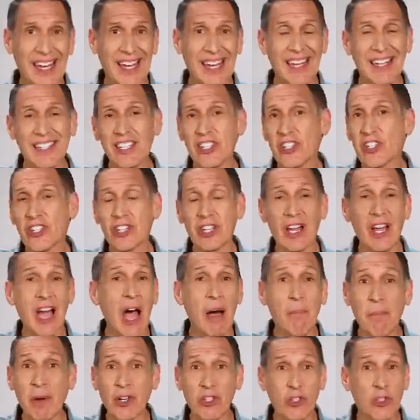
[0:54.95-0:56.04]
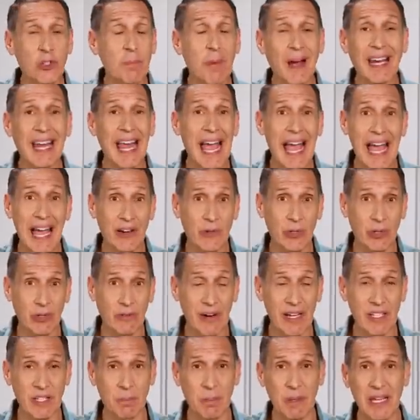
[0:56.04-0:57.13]
In addition to how much you might add to a
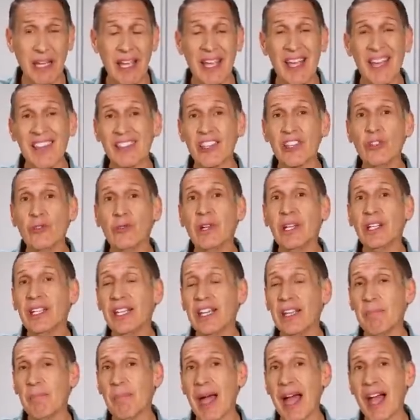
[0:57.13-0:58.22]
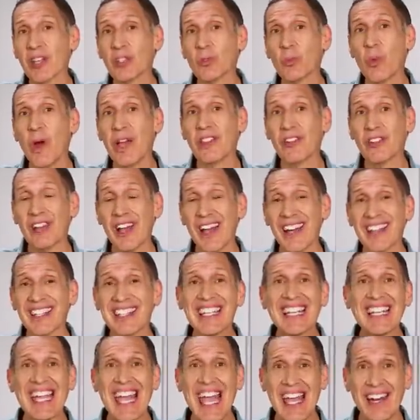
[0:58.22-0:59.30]
recipe, this really impacts whether or not it's
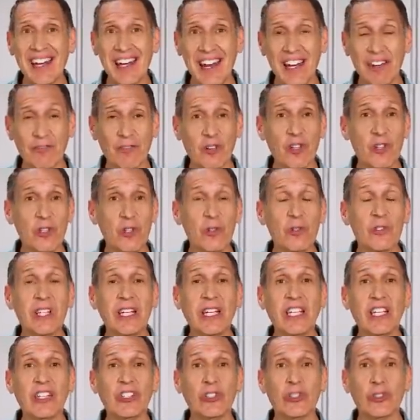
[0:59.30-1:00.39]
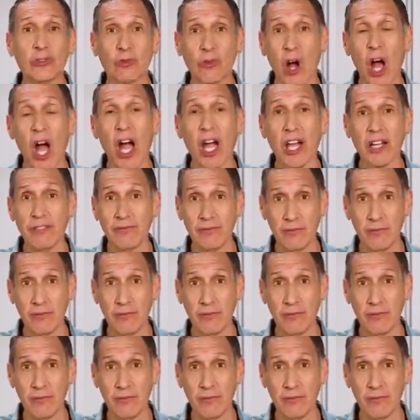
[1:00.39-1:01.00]
a candidate for using in dried